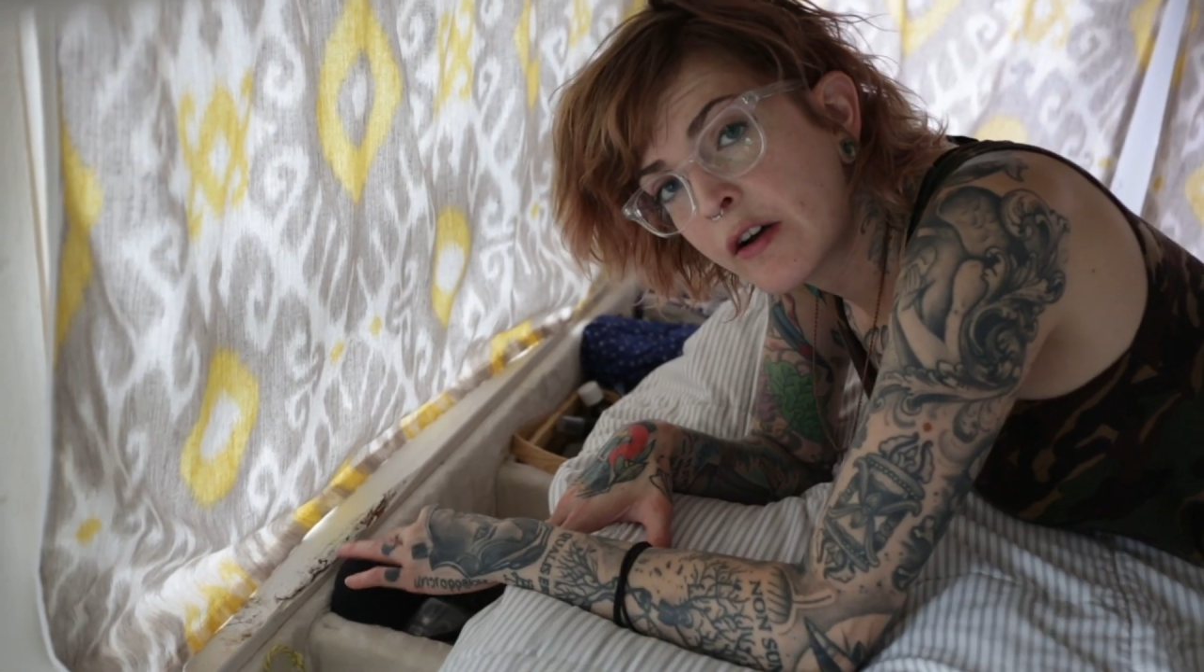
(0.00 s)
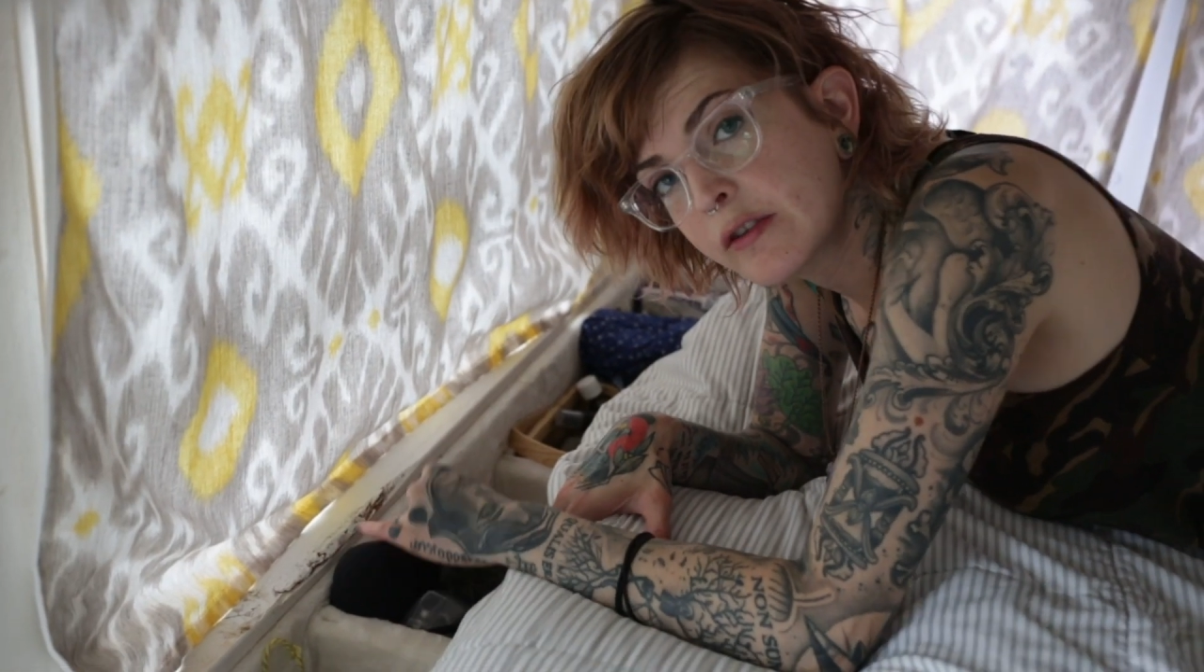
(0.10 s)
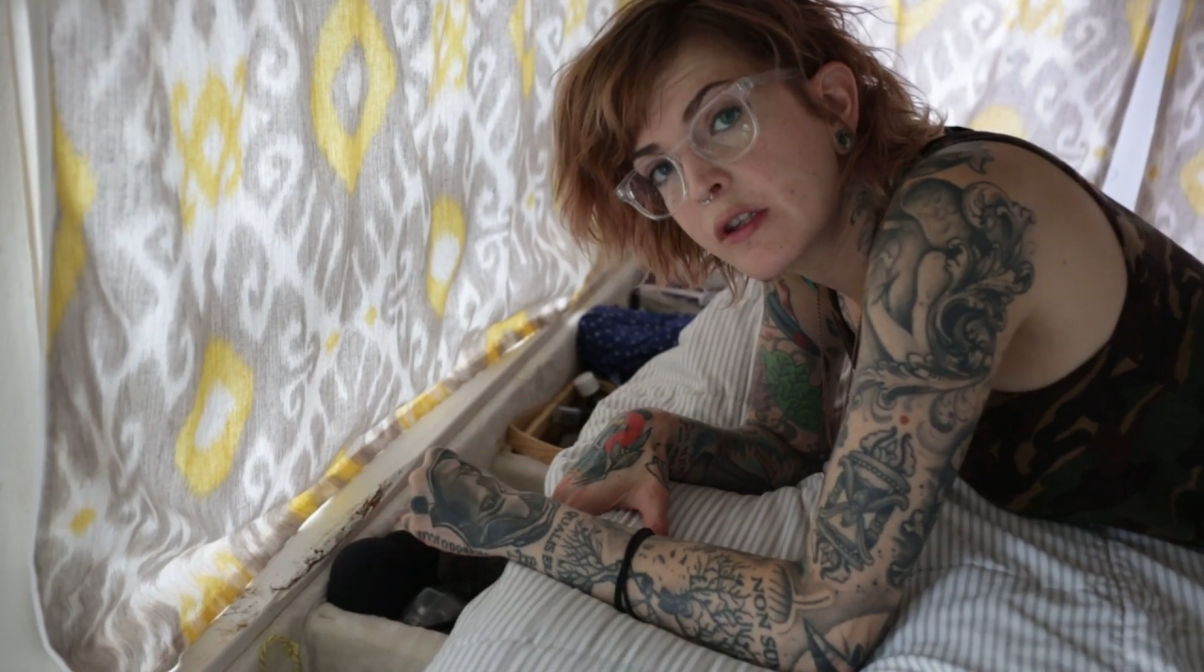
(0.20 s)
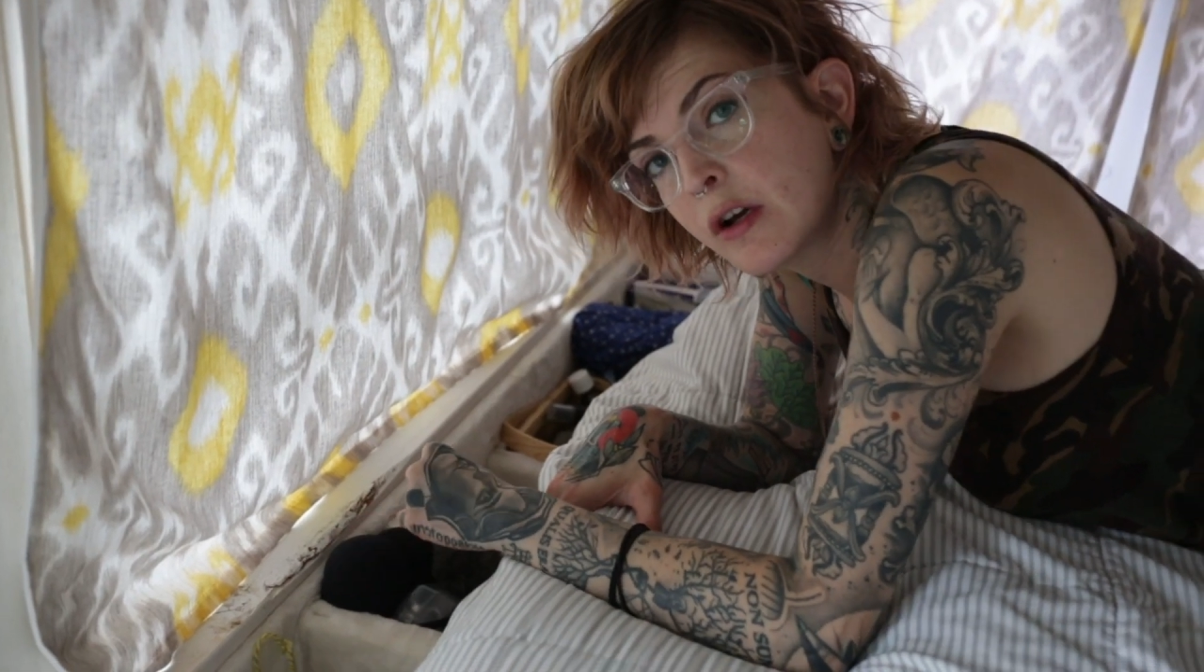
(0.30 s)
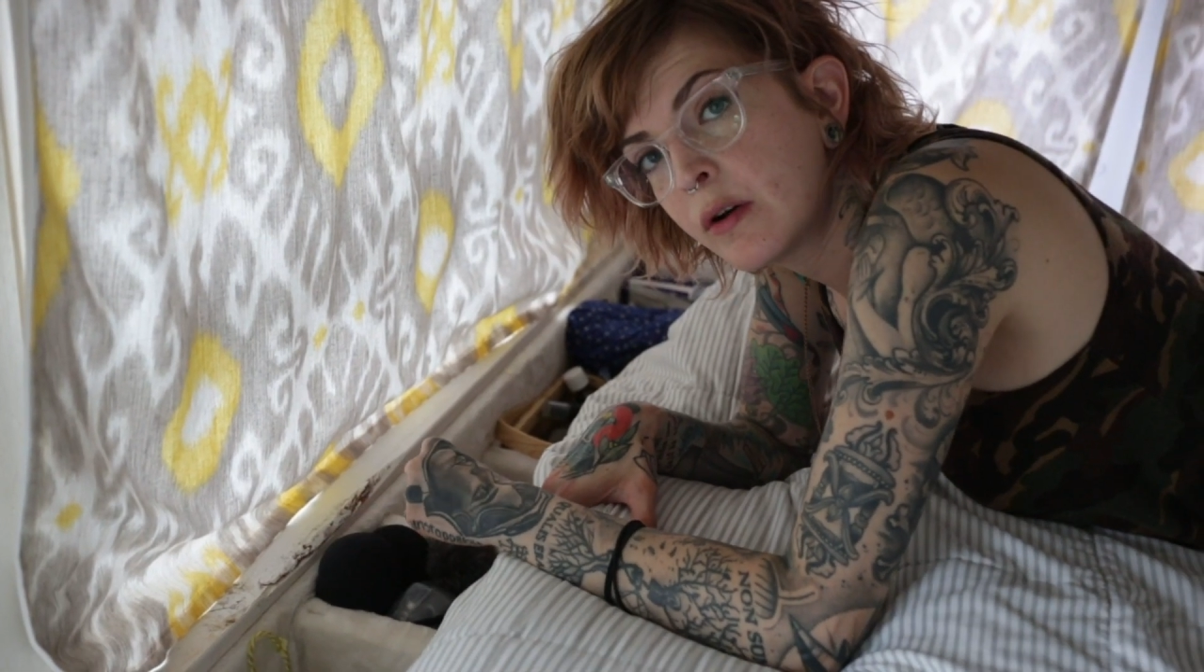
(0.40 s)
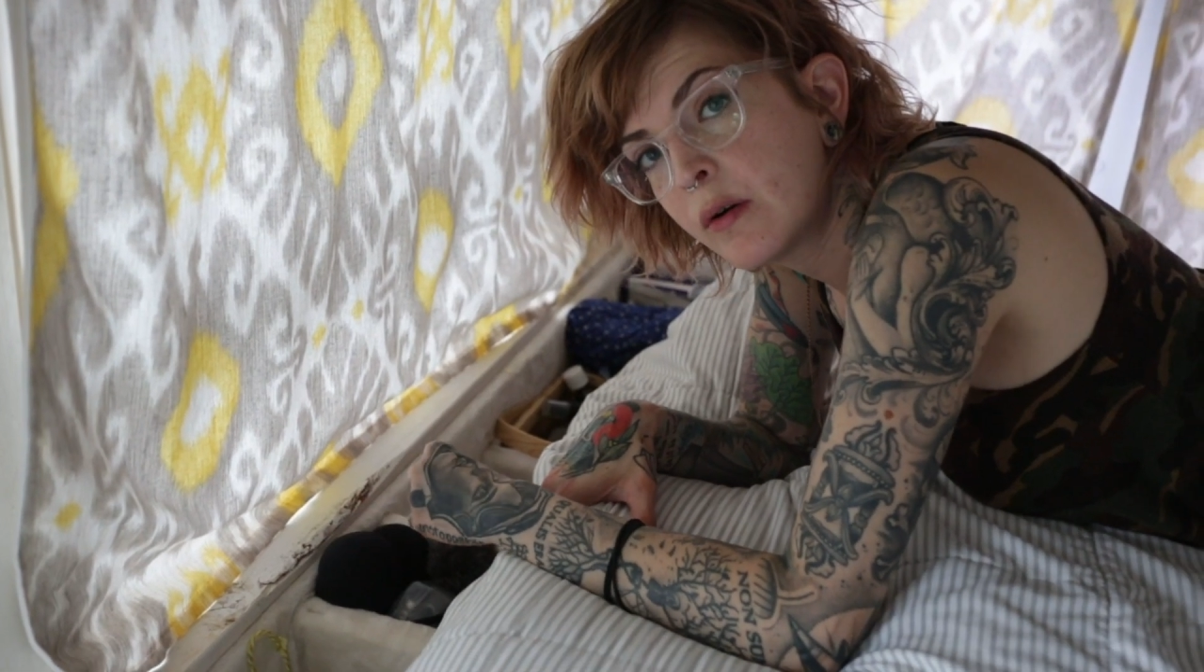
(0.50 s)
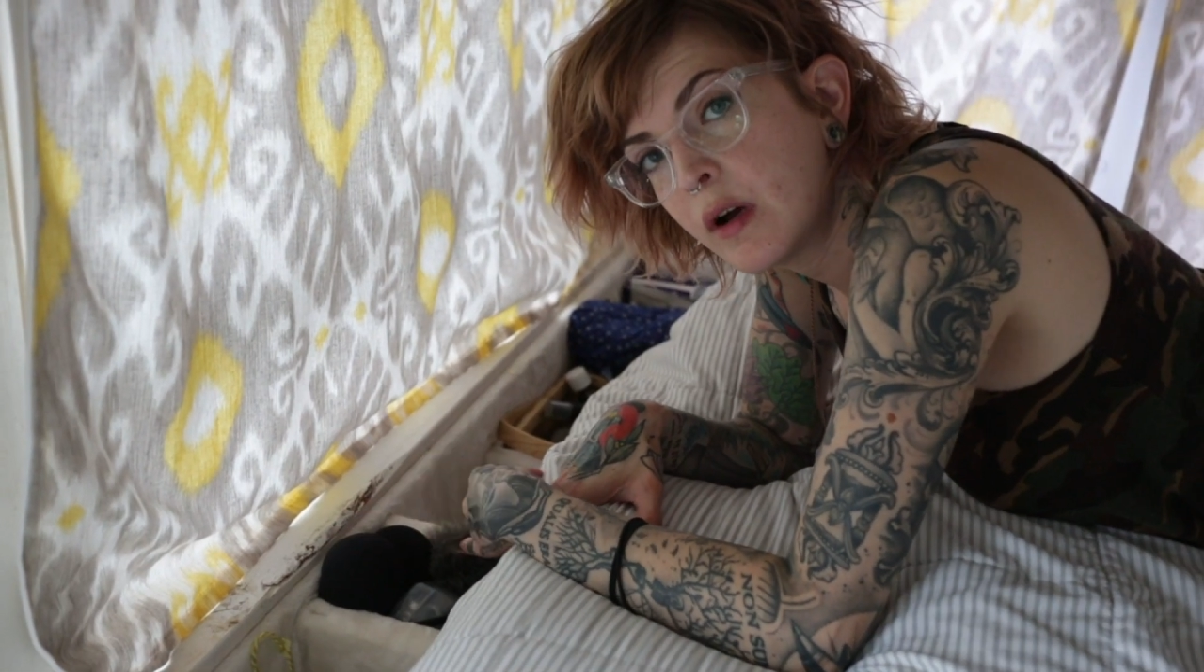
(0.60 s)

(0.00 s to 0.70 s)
also